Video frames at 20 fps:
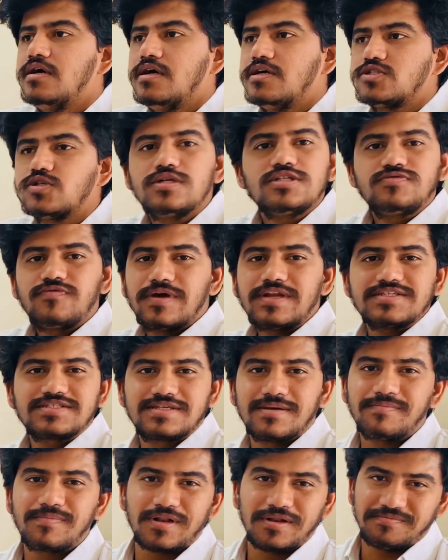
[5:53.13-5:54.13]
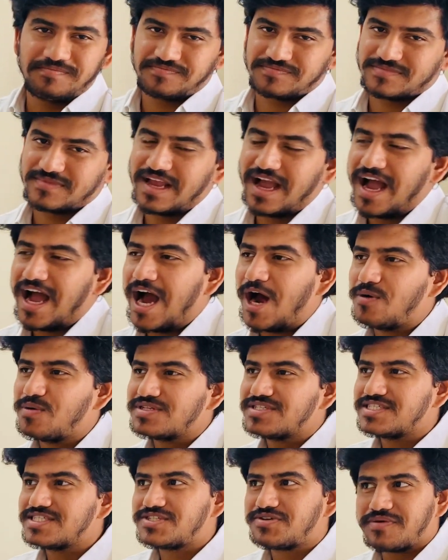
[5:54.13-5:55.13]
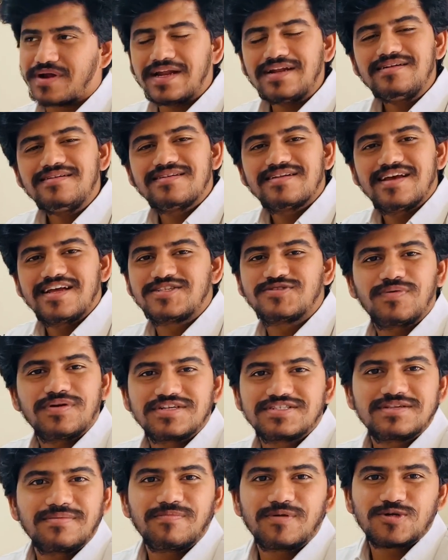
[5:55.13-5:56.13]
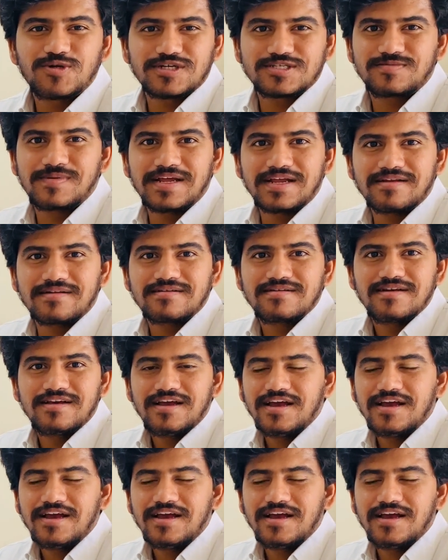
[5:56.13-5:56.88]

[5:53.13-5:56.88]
so it's very simple. How does it run? It's very simple to explain.